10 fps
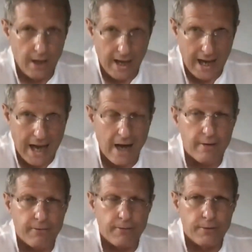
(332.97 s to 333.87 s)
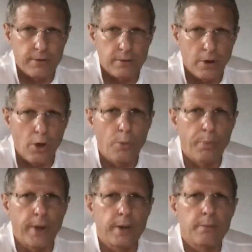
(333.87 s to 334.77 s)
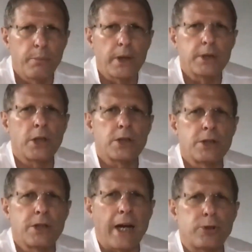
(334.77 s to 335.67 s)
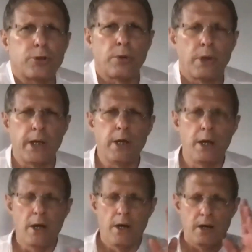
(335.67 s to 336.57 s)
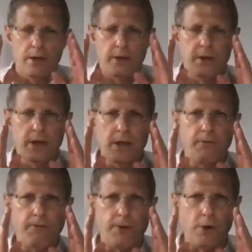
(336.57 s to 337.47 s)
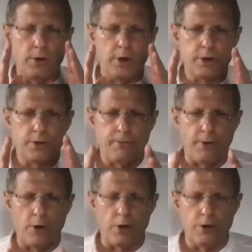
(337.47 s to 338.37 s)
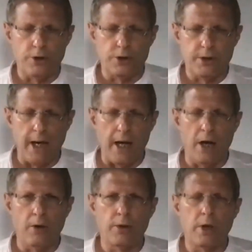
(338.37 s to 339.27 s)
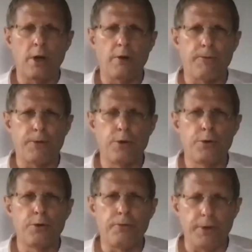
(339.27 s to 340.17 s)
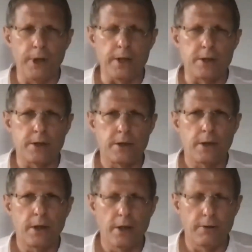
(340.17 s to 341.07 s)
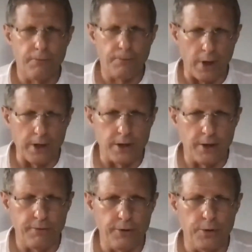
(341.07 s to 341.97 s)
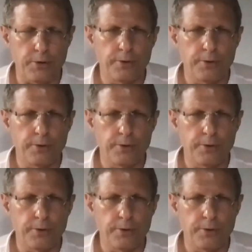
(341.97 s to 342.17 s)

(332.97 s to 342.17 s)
half open, but just naturally the focus falls down a few feet in front of you.